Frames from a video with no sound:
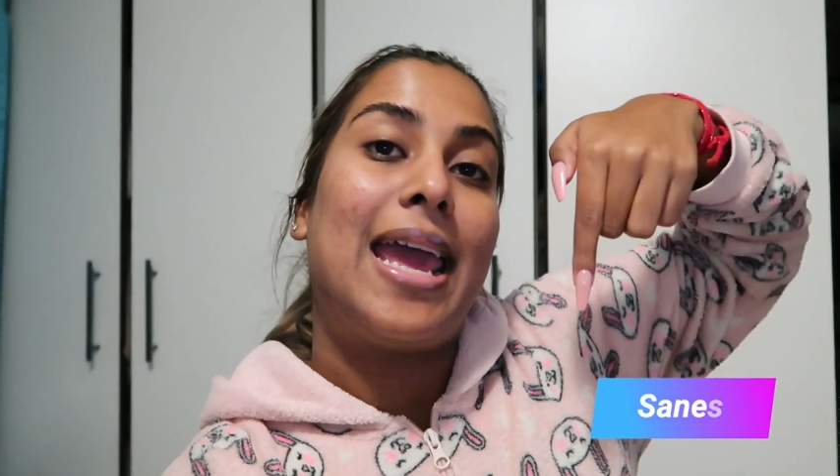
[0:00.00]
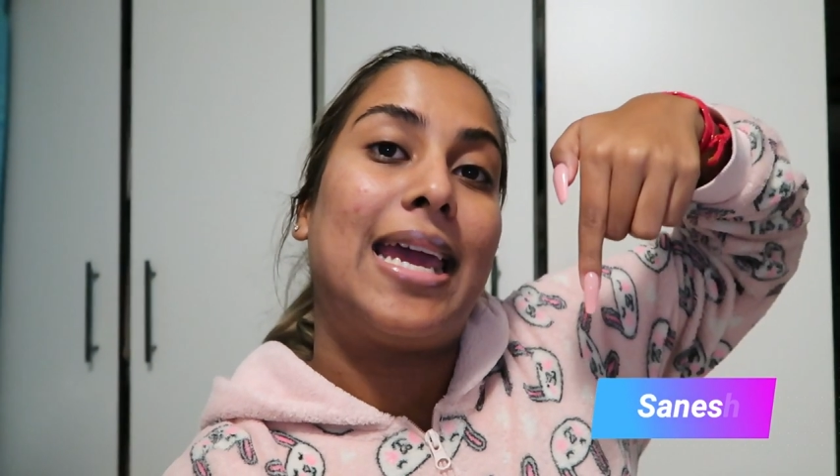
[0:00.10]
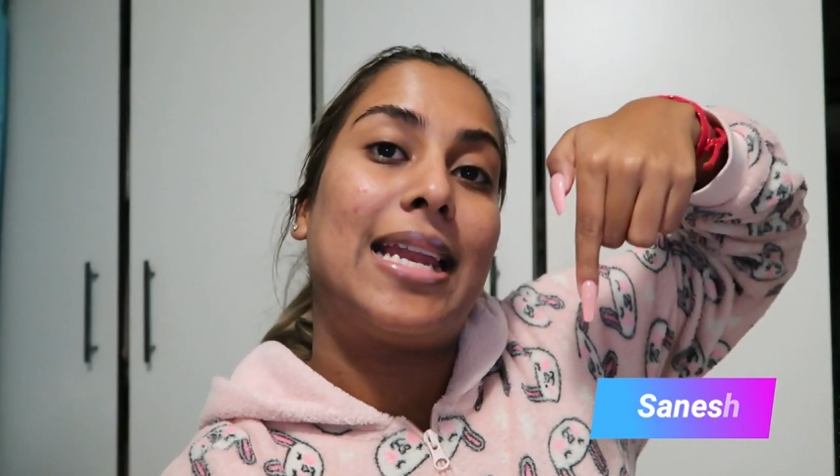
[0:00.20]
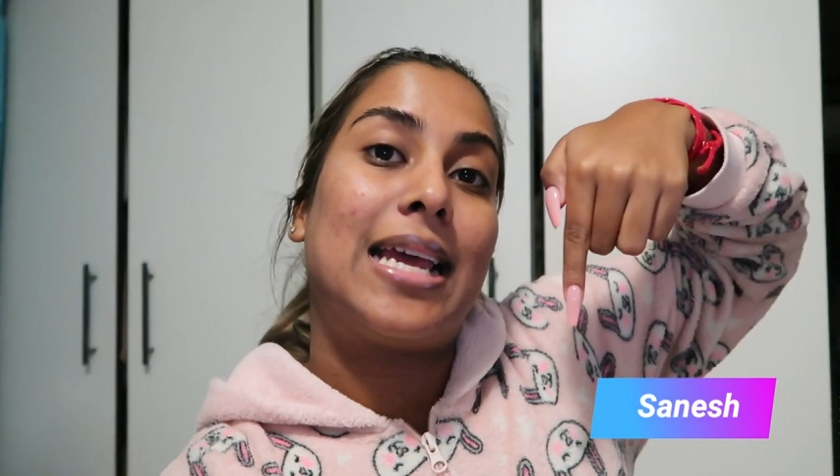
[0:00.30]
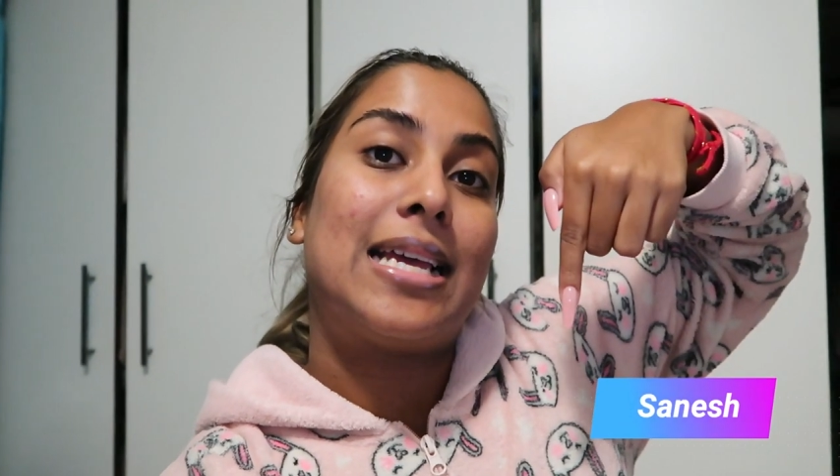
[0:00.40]

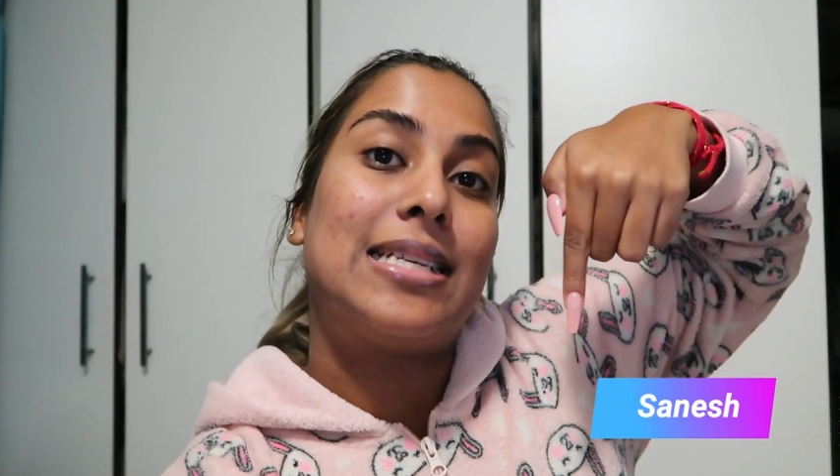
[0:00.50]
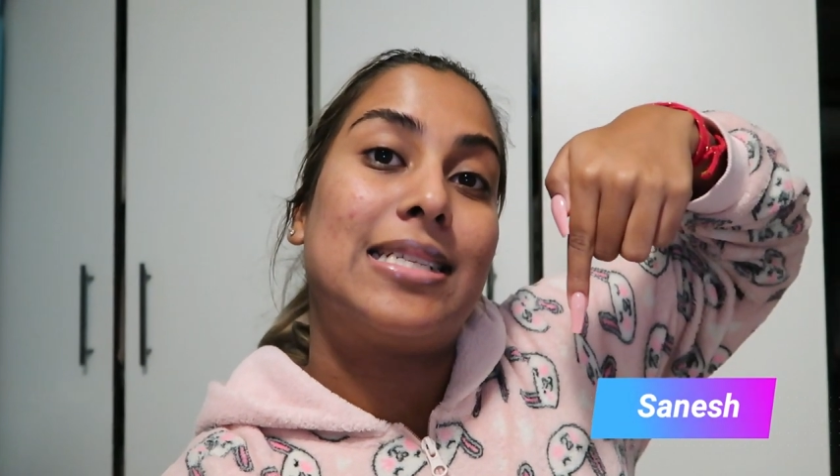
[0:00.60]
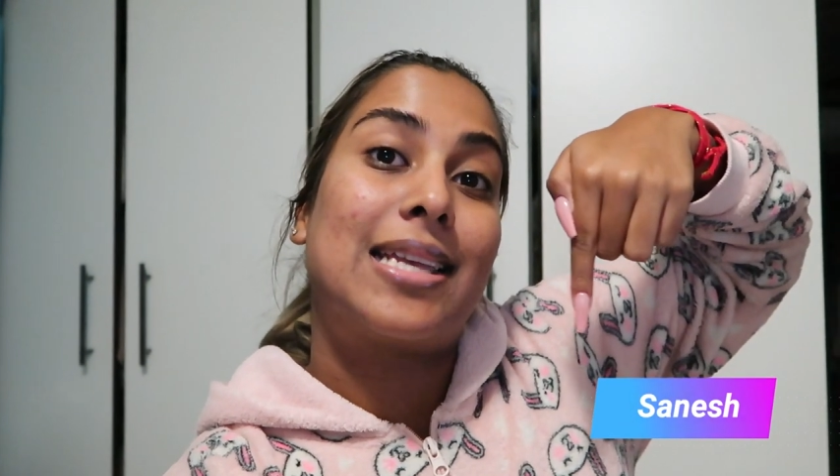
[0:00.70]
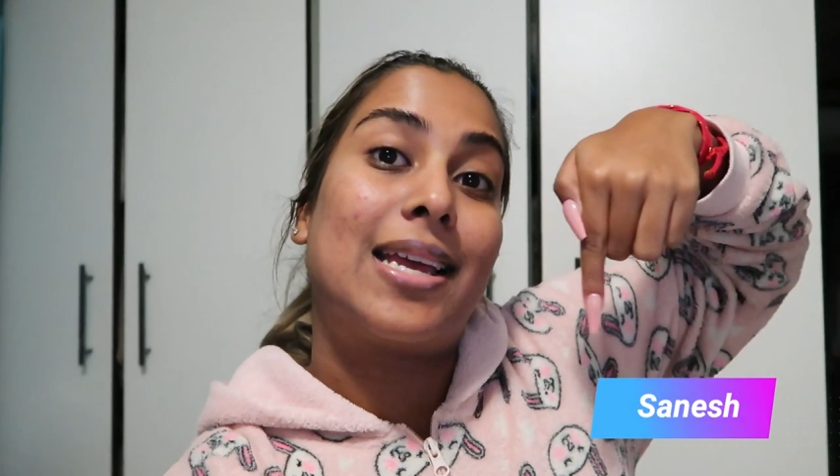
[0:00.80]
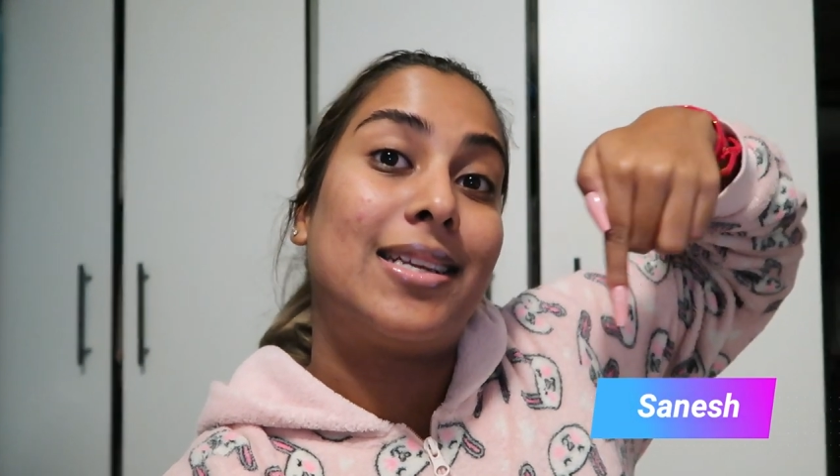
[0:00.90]
It
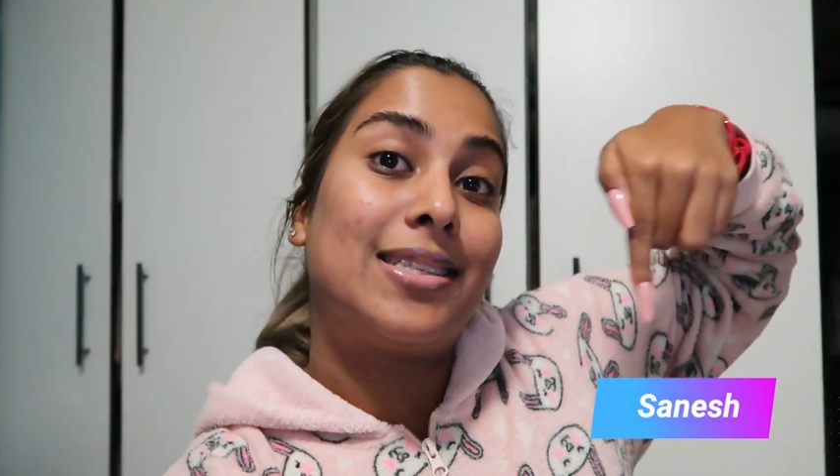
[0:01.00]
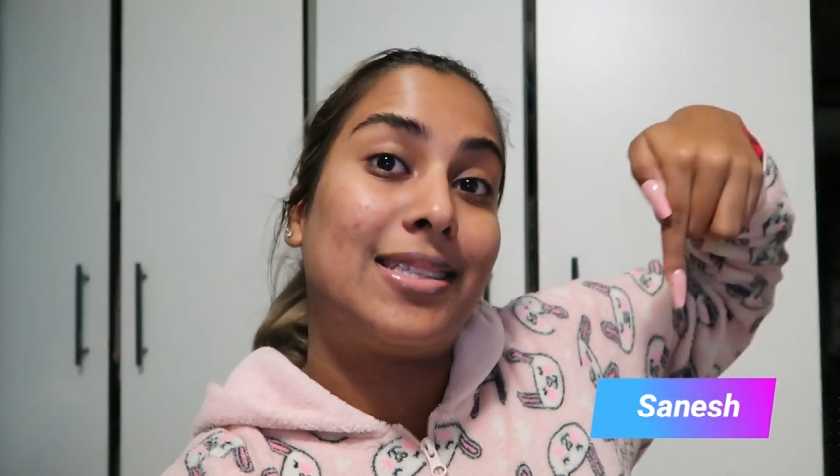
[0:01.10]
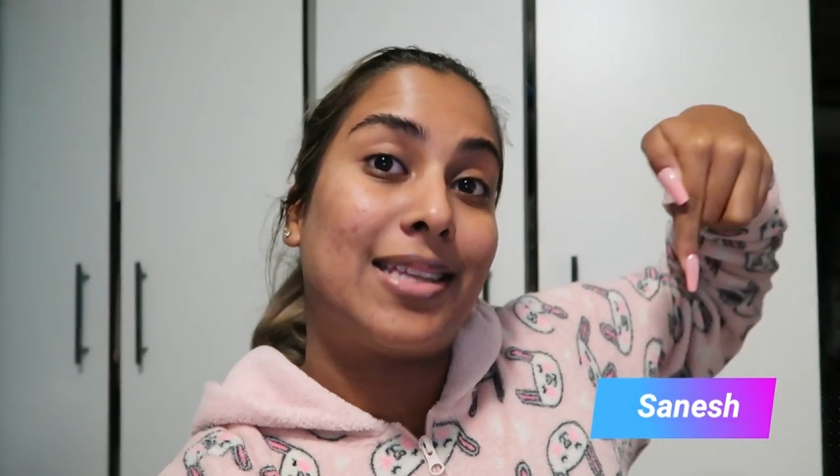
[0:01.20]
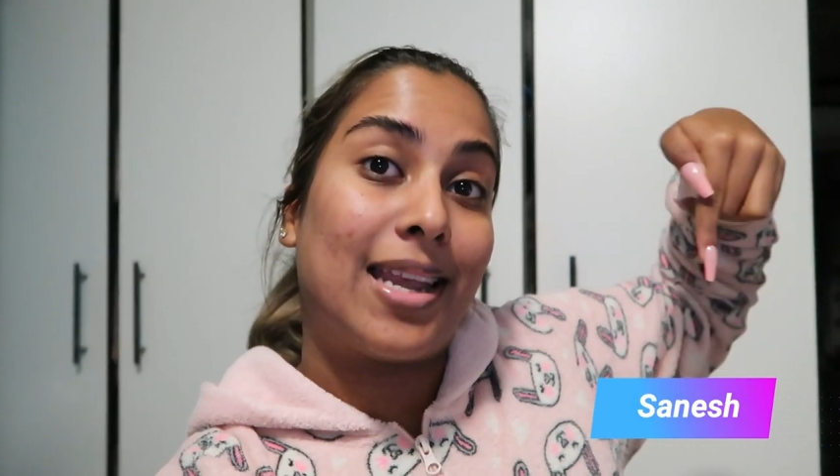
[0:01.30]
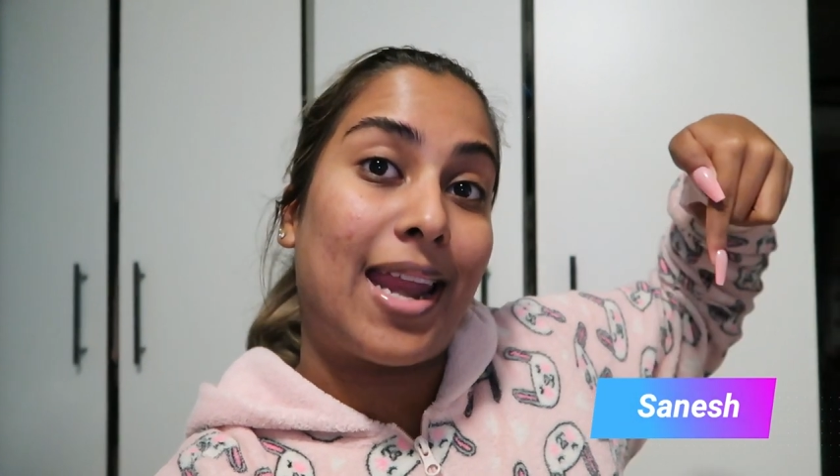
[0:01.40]
is
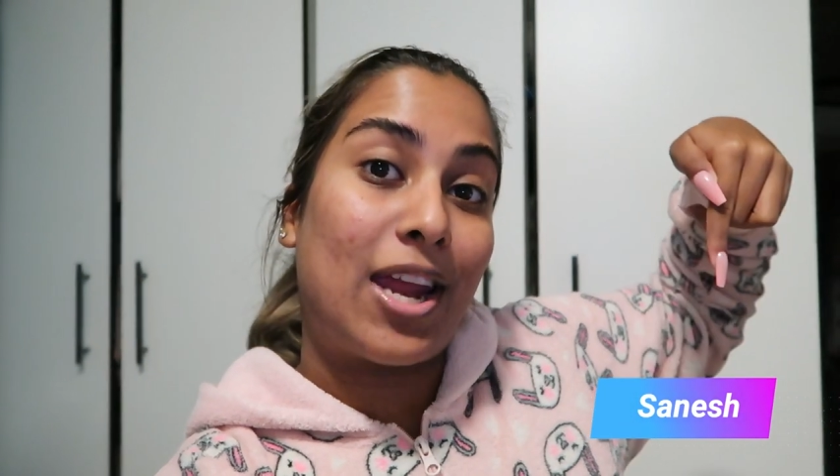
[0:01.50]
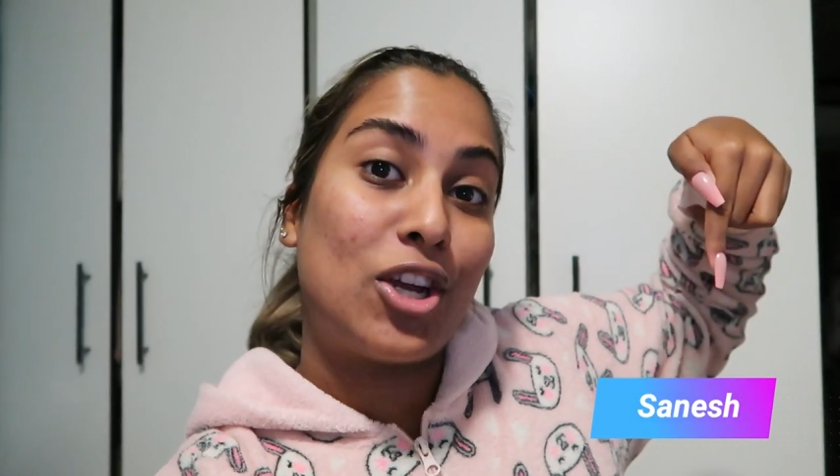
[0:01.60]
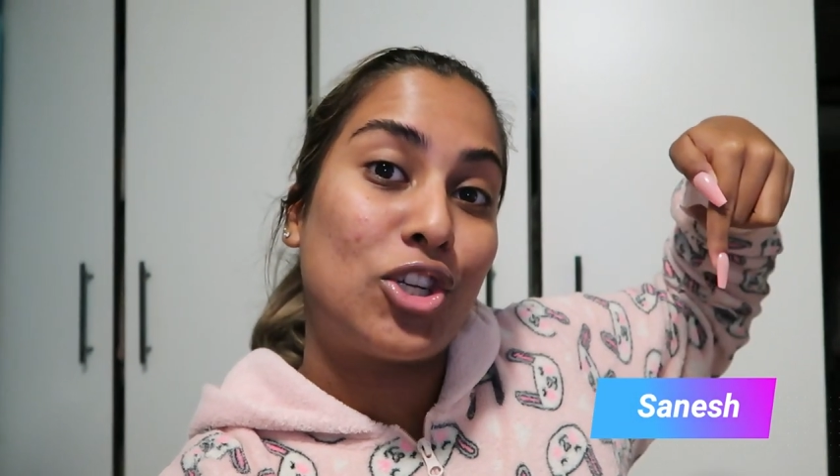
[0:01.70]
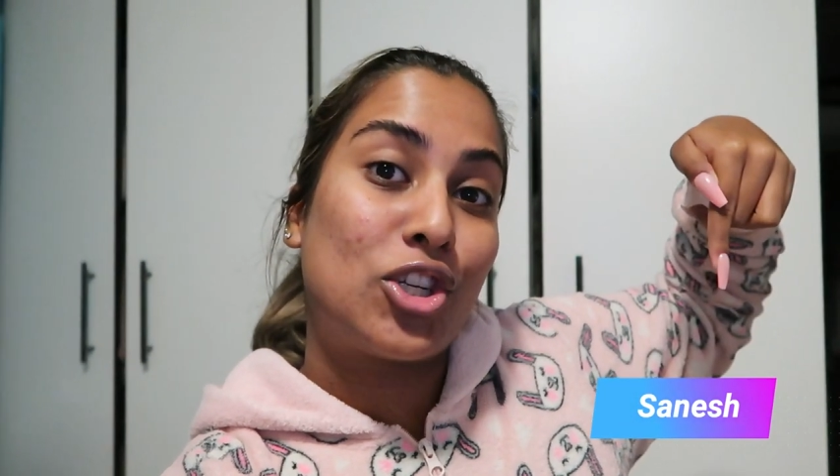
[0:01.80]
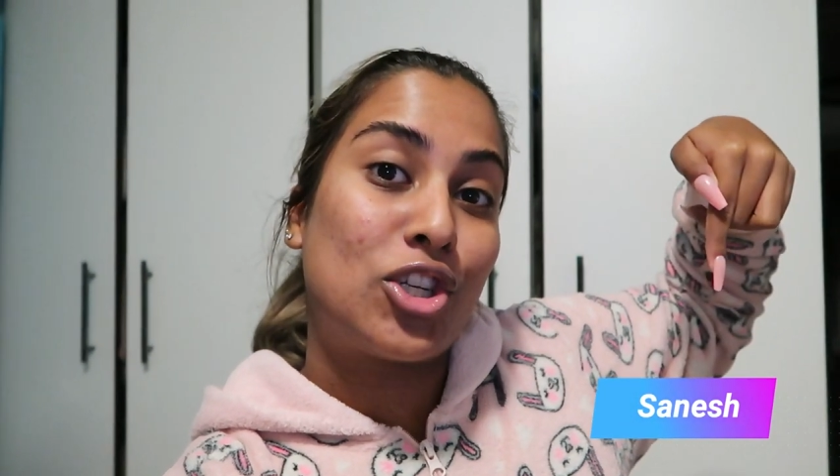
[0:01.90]

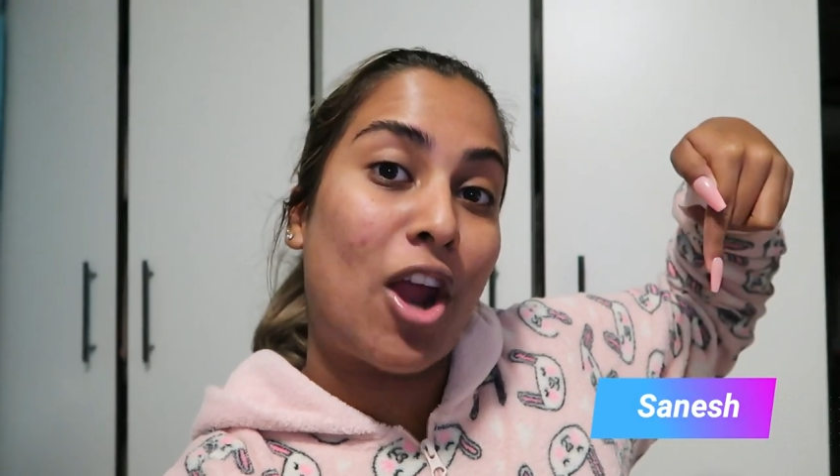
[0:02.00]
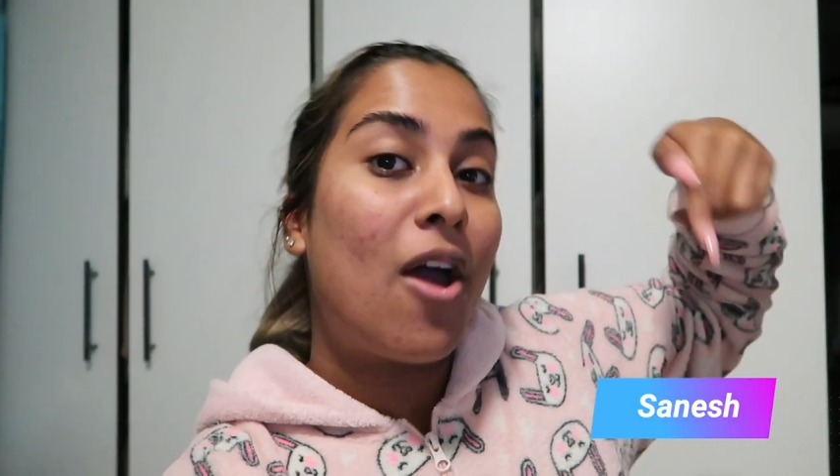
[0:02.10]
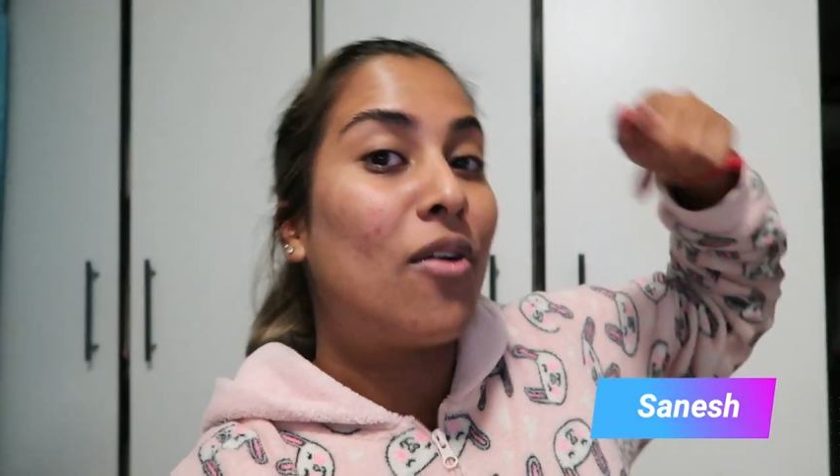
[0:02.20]
Sanesh